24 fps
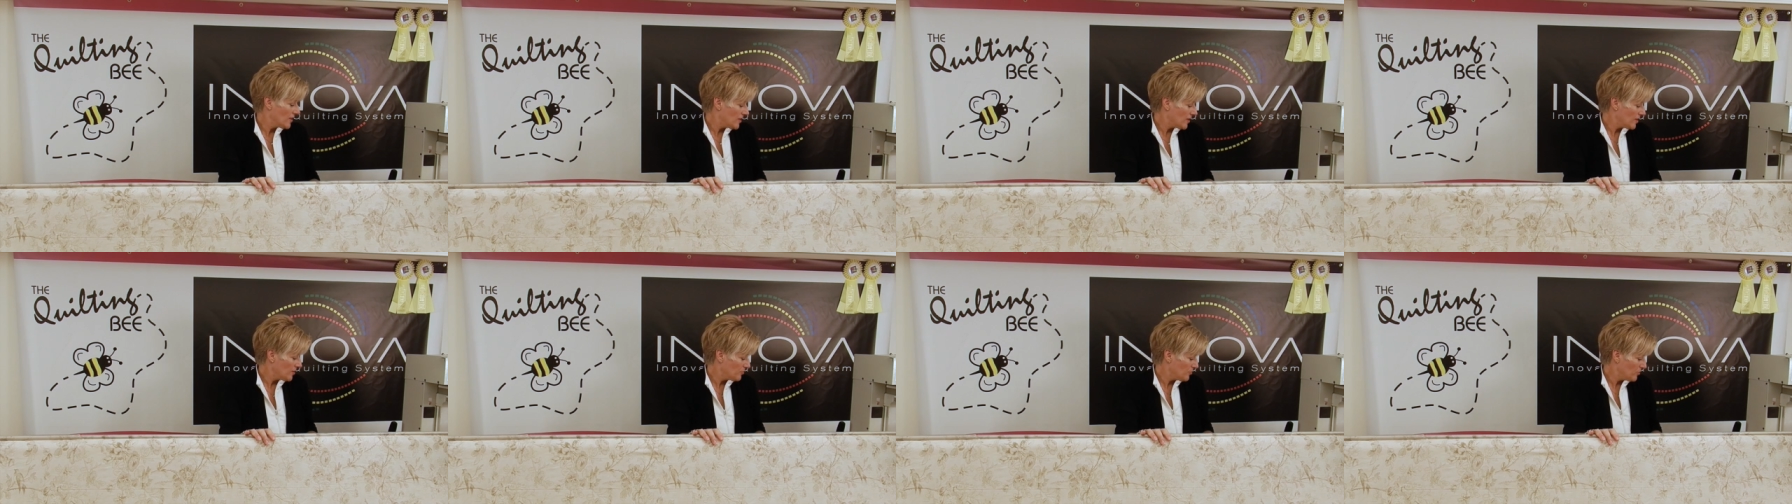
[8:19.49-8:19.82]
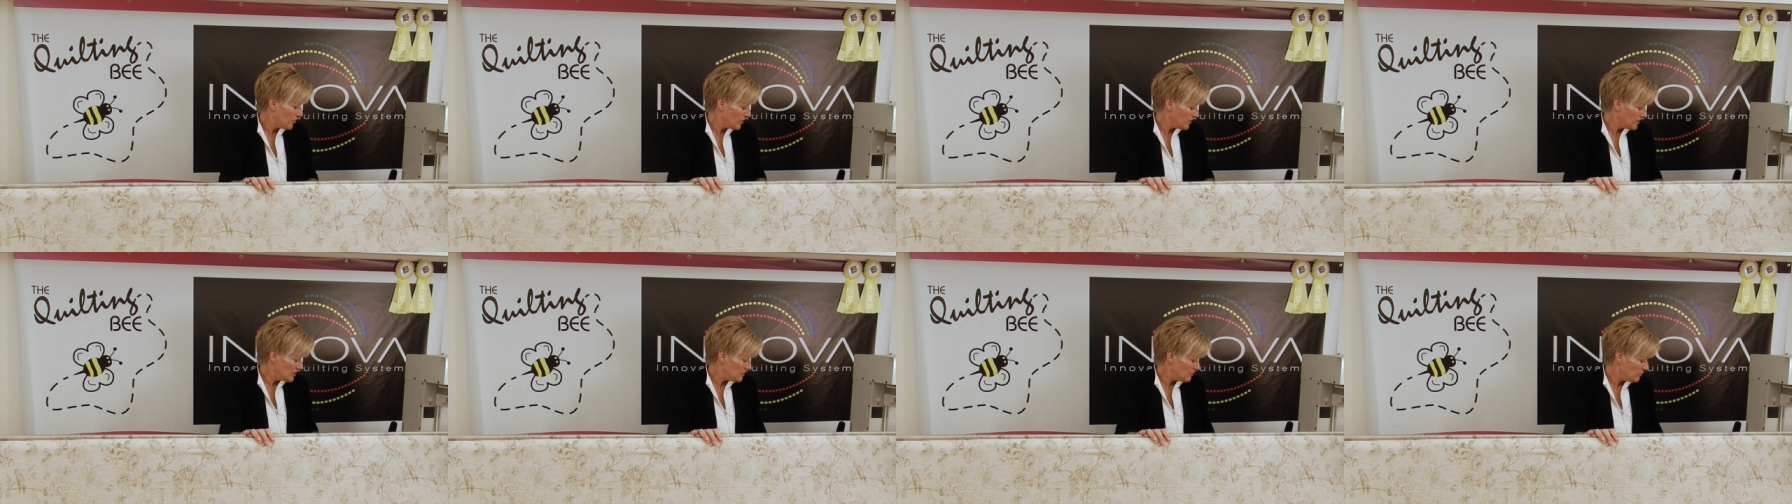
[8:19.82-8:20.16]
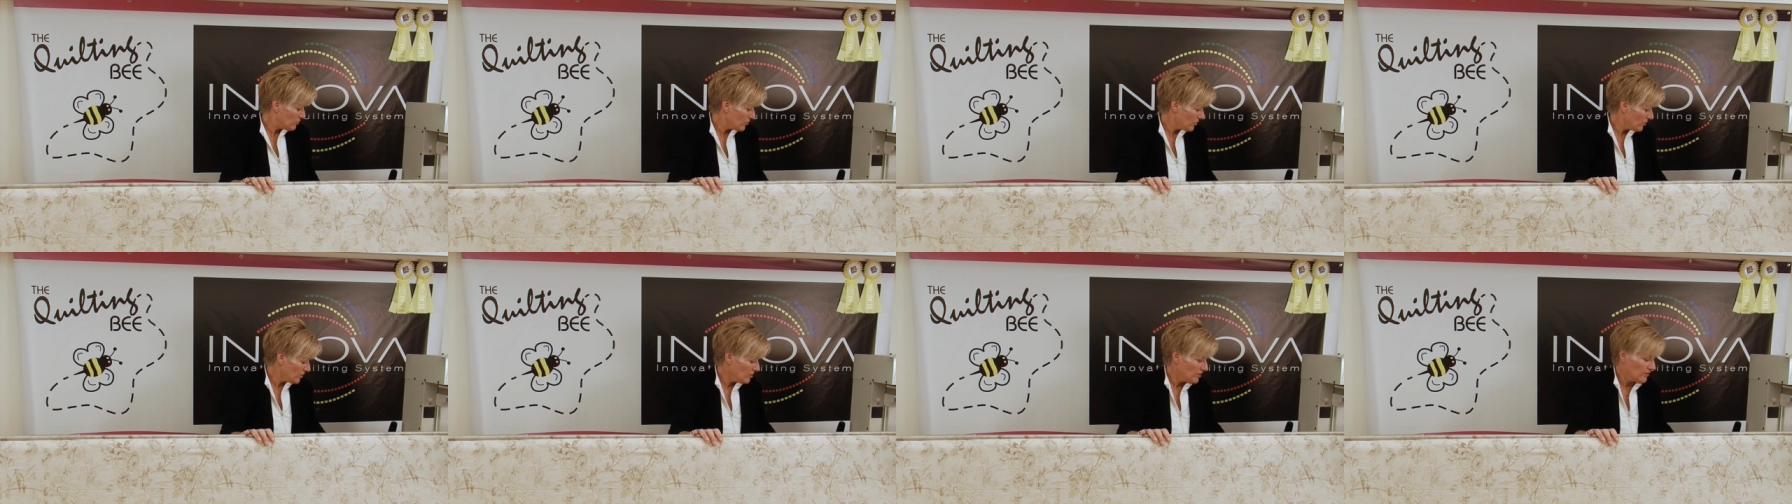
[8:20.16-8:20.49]
I'm pretty
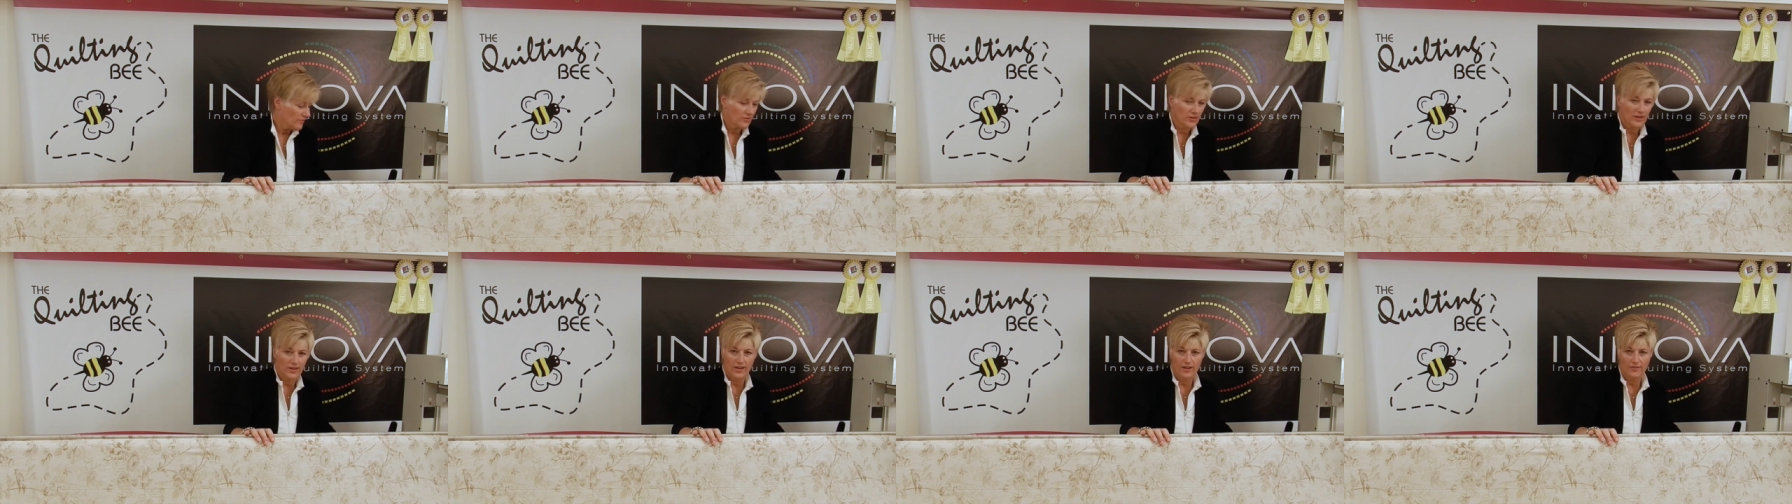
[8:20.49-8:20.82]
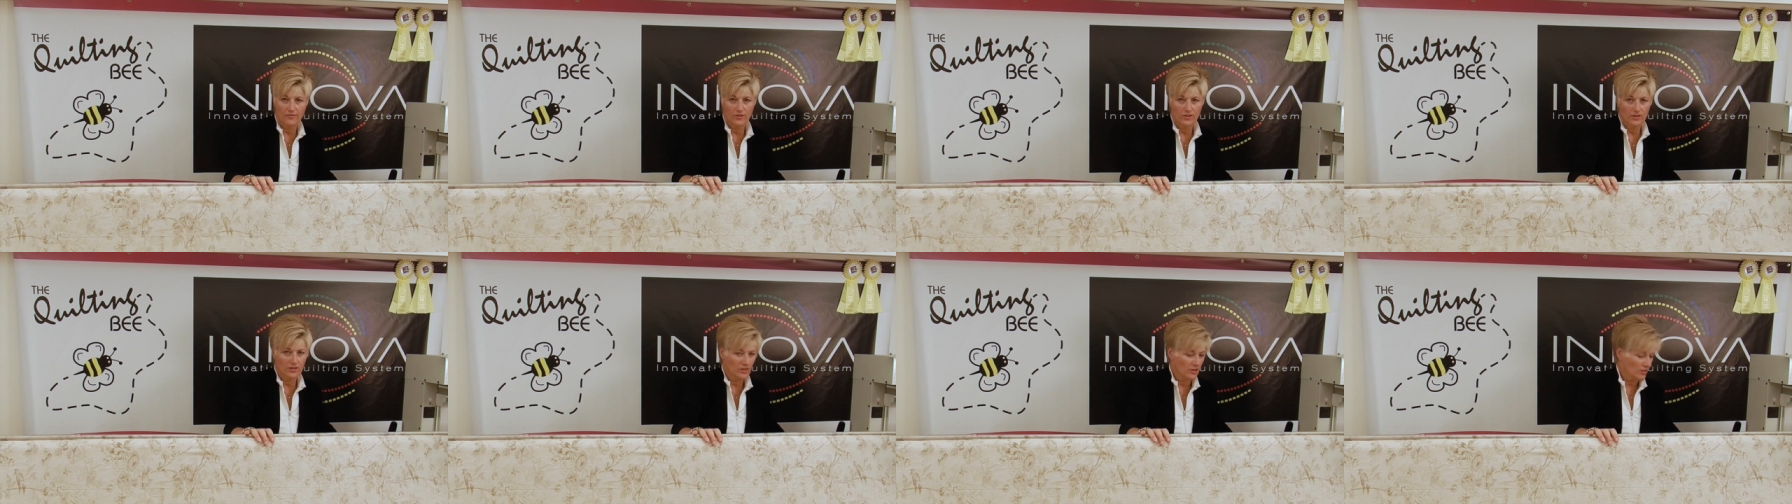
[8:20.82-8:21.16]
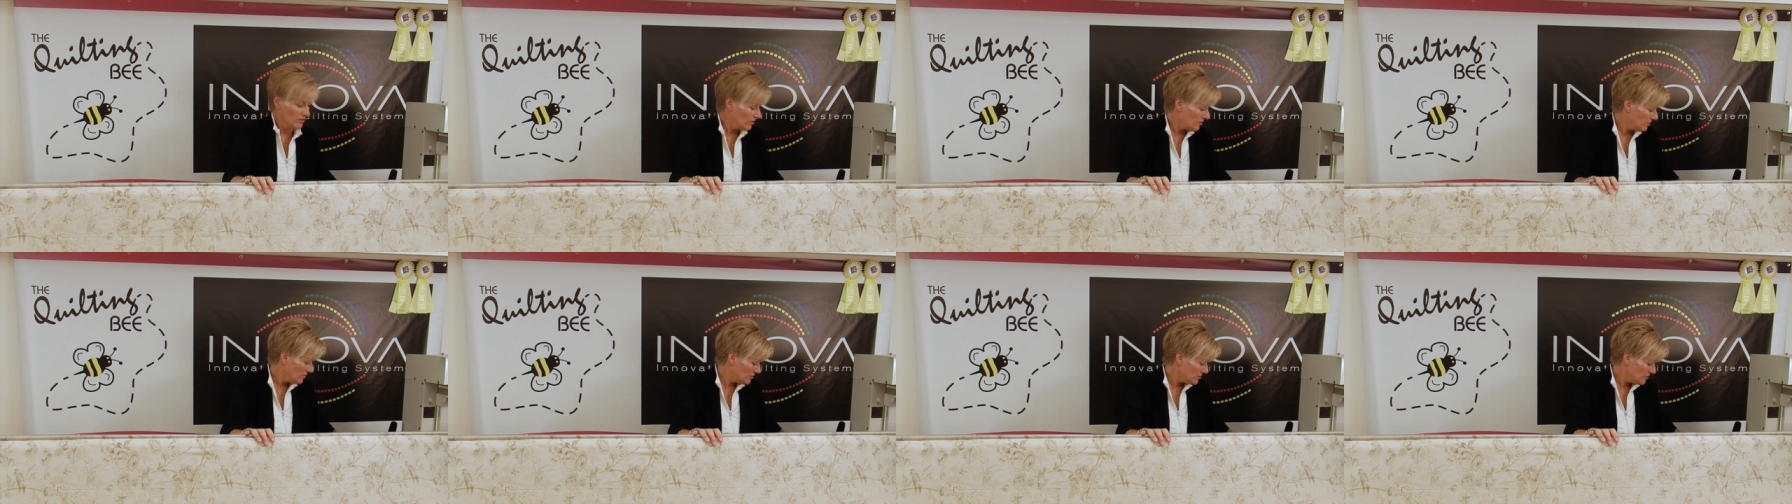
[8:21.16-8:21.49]
spoiled. I've got everything on